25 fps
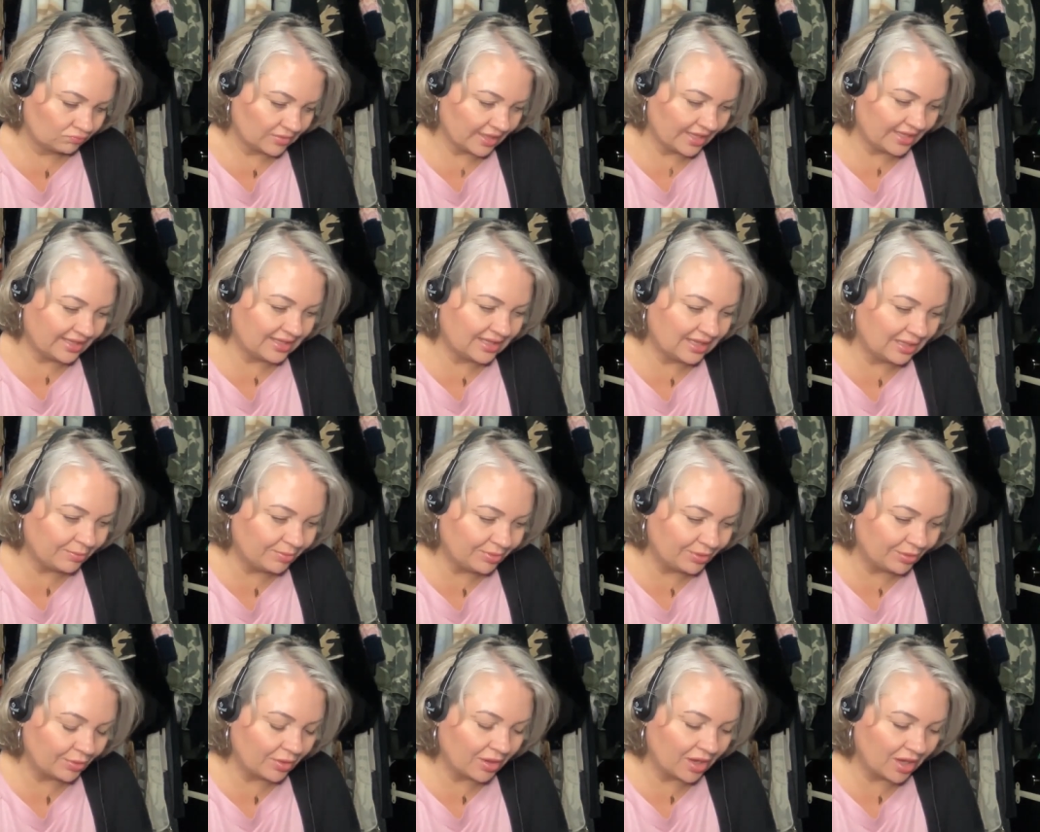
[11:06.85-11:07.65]
They
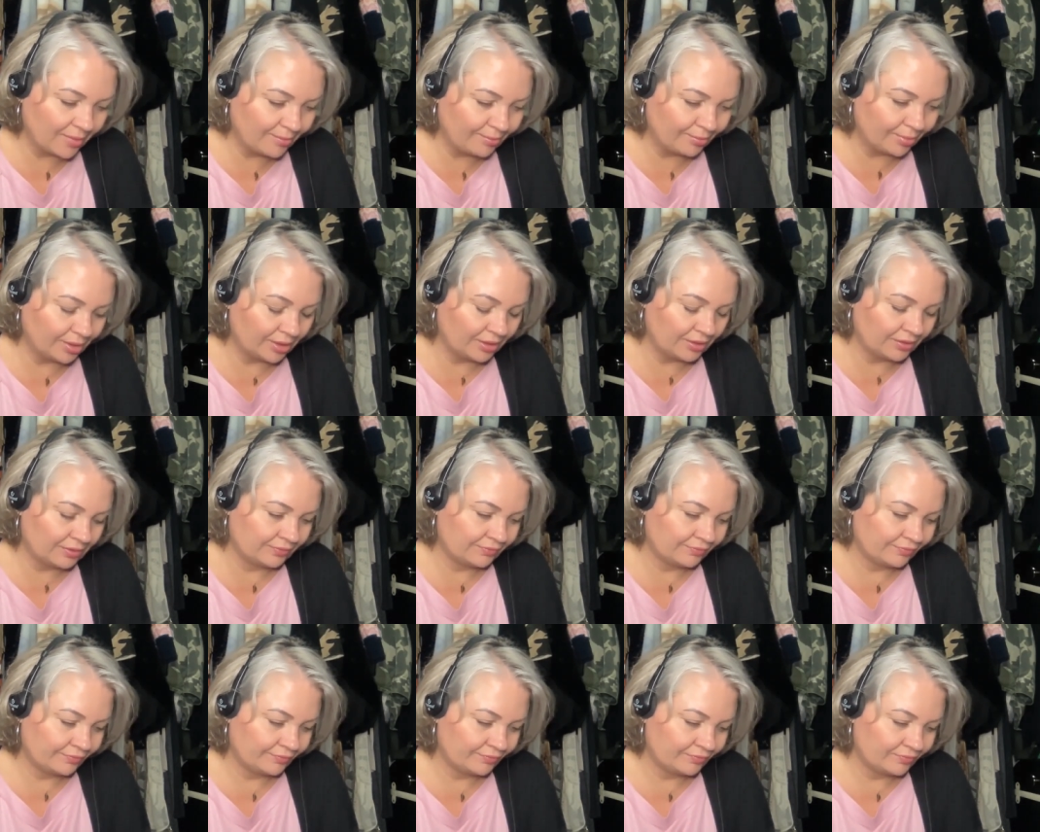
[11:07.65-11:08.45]
keep you humble
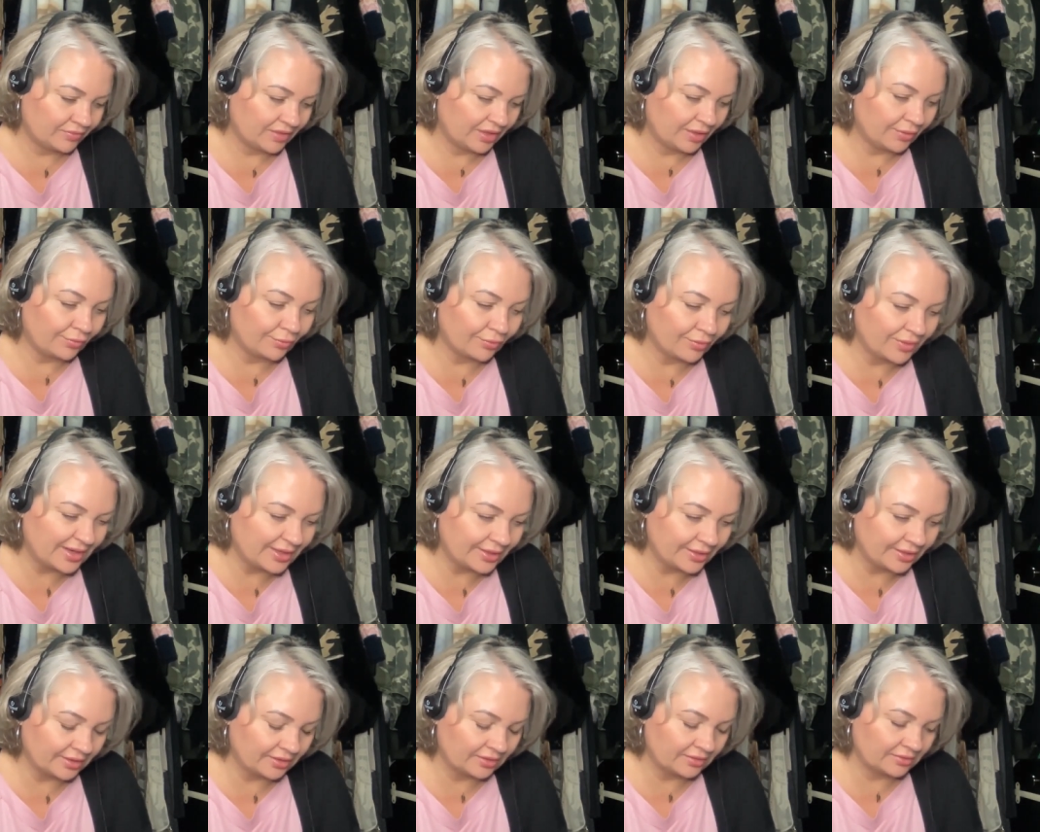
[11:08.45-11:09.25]
and
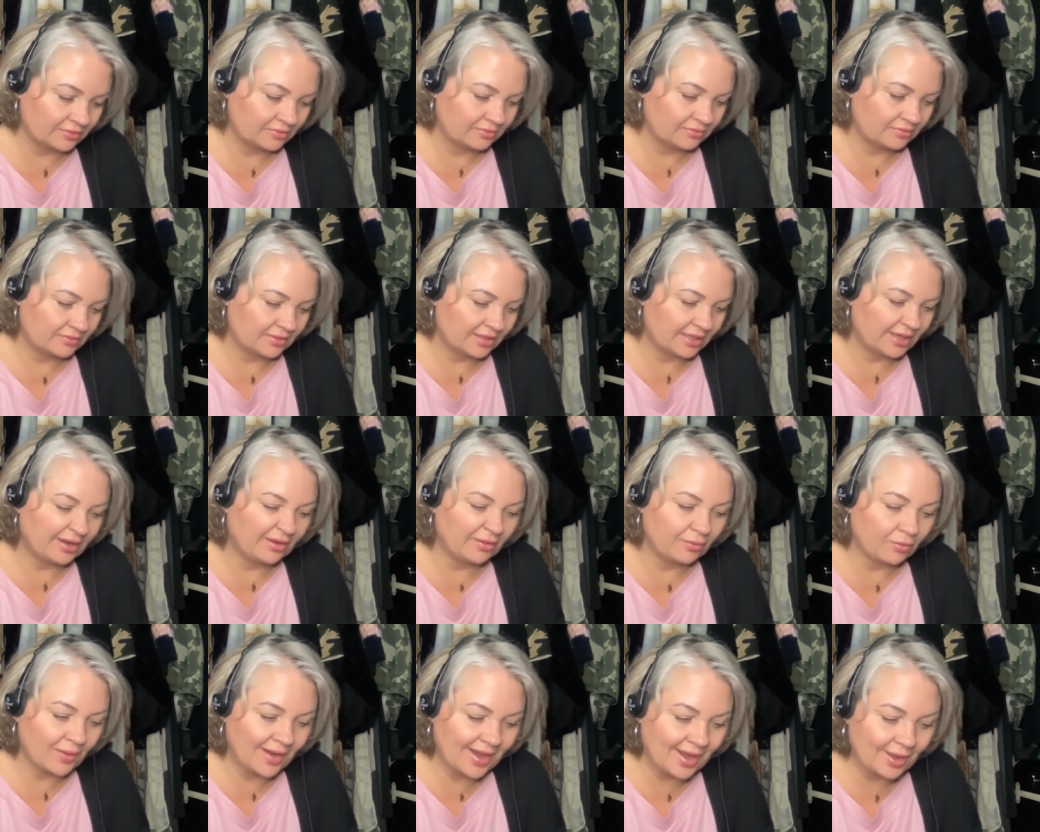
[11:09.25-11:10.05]
real
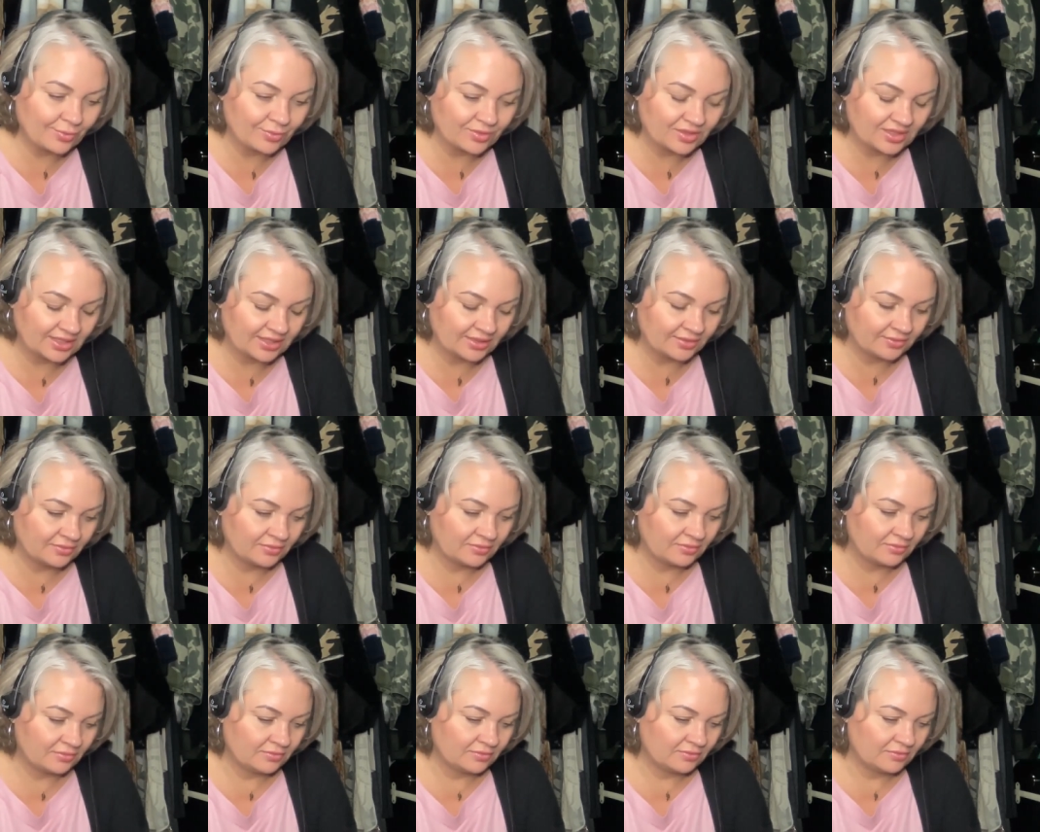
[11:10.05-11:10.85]
and grounded
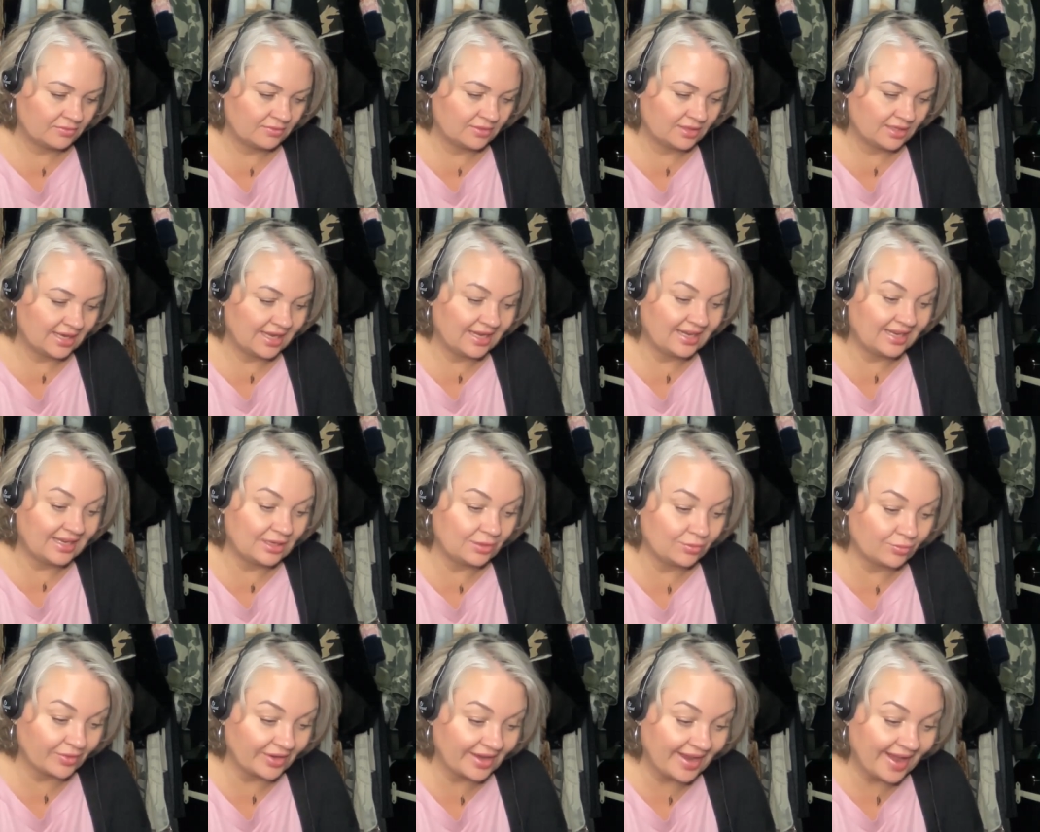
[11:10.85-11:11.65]
and
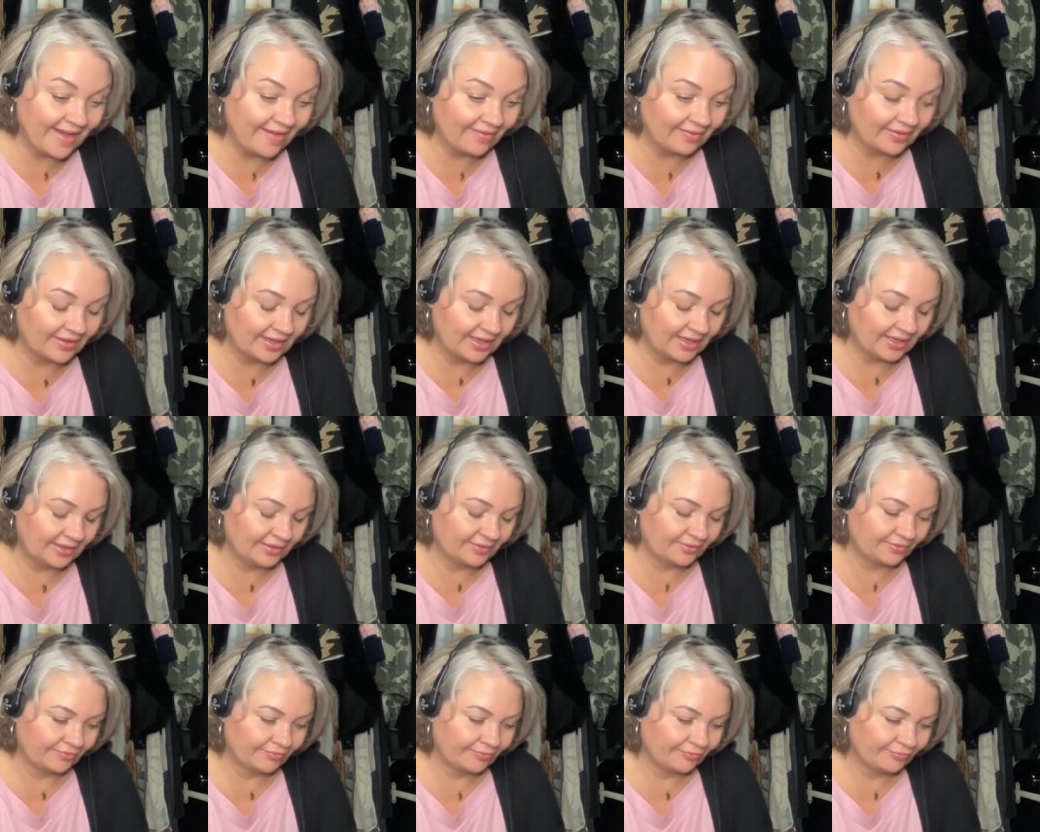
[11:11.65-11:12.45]
in
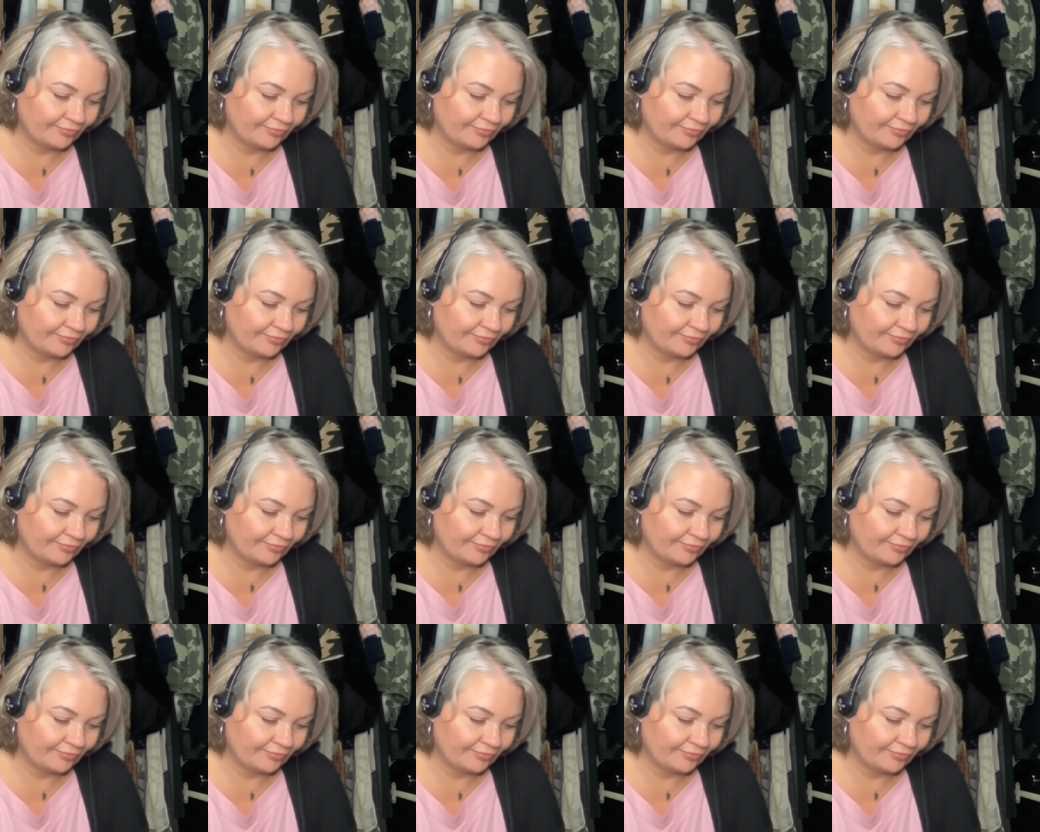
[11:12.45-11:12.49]
reality.